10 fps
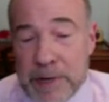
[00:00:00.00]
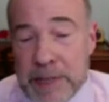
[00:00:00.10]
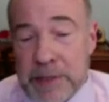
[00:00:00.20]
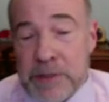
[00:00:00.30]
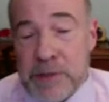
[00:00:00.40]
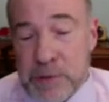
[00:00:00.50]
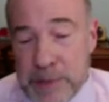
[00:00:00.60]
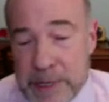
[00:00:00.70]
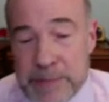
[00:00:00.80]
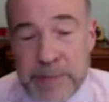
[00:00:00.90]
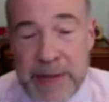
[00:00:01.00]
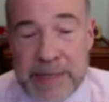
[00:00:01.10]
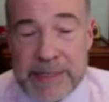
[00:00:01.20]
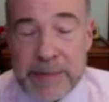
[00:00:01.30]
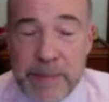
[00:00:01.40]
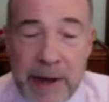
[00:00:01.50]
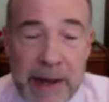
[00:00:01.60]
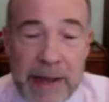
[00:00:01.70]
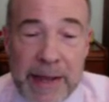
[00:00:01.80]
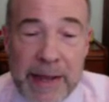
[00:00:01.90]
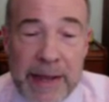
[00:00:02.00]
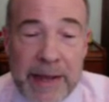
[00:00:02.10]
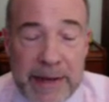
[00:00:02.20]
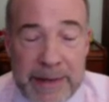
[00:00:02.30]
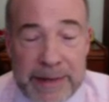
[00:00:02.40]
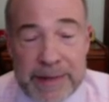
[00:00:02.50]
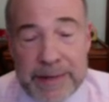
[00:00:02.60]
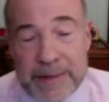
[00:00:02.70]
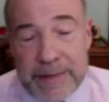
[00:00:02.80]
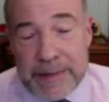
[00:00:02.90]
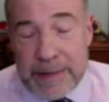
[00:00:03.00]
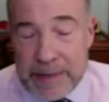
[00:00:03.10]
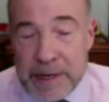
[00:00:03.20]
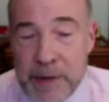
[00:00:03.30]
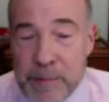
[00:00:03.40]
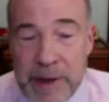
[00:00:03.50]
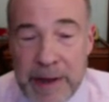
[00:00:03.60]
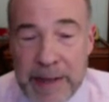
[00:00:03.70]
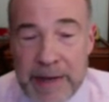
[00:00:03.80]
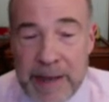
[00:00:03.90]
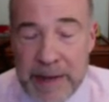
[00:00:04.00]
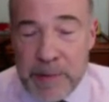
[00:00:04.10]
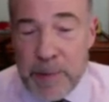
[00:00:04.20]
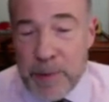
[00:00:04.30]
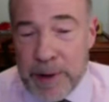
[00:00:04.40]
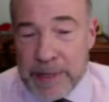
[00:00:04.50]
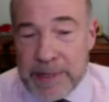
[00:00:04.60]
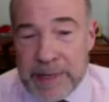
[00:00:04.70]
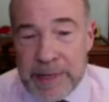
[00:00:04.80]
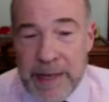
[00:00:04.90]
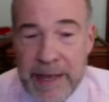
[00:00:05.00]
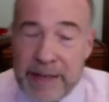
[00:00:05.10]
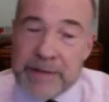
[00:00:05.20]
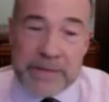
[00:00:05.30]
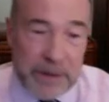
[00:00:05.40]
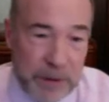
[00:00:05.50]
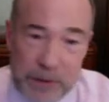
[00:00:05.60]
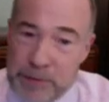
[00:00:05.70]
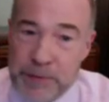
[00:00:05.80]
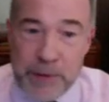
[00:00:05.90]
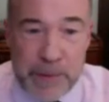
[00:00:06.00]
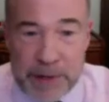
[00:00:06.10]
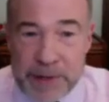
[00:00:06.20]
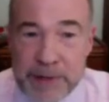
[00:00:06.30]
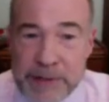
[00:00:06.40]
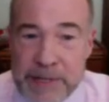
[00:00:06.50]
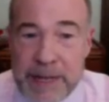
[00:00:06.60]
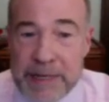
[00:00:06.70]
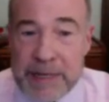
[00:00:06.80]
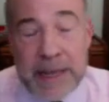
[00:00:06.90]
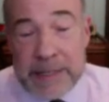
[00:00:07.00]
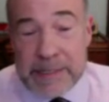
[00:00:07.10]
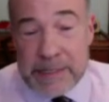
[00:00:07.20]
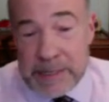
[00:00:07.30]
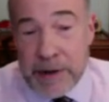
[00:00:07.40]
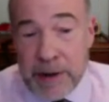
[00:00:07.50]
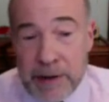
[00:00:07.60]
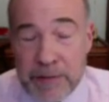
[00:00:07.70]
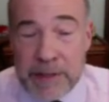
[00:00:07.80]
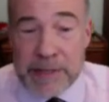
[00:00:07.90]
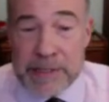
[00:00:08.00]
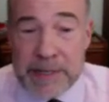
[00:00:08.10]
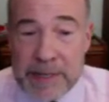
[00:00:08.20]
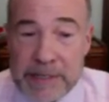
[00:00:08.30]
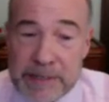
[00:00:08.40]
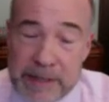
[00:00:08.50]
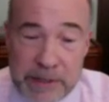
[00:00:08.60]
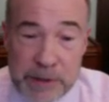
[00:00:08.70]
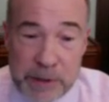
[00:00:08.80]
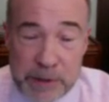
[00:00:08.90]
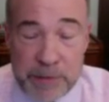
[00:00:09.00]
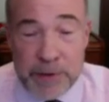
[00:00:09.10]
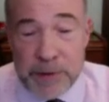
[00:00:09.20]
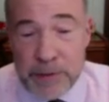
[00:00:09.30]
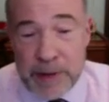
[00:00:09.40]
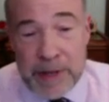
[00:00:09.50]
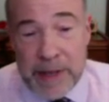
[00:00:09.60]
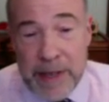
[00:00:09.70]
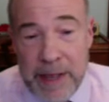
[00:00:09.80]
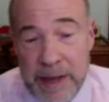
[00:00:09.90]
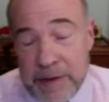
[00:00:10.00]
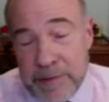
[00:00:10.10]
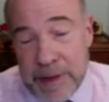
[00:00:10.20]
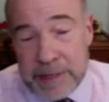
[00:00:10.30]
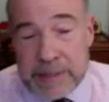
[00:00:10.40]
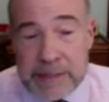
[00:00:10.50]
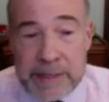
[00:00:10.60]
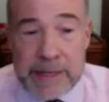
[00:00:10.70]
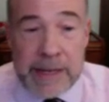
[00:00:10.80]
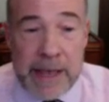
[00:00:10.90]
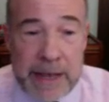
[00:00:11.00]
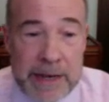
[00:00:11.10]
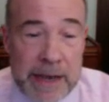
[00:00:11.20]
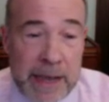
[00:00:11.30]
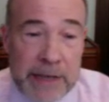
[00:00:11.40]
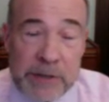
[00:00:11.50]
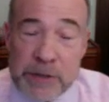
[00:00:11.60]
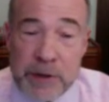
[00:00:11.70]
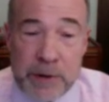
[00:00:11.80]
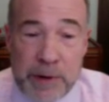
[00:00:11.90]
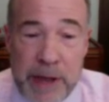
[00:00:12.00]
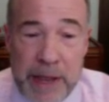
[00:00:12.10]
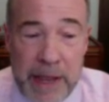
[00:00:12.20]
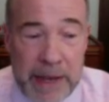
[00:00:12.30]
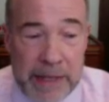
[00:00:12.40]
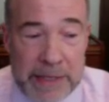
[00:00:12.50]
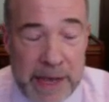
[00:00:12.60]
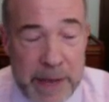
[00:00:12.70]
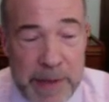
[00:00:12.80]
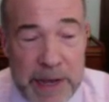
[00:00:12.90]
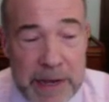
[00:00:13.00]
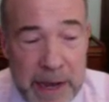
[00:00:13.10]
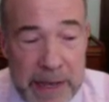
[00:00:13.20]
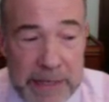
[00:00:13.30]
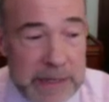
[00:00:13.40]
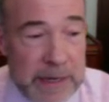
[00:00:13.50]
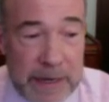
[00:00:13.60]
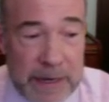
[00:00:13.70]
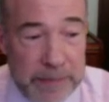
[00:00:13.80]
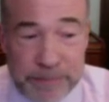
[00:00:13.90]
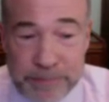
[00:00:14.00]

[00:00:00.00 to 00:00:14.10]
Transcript: the street so passing by uh, can come by at any point and look through the windows and and see all of this. And it's it's a good view, and in fact, it's lit at night. So anytime at night um,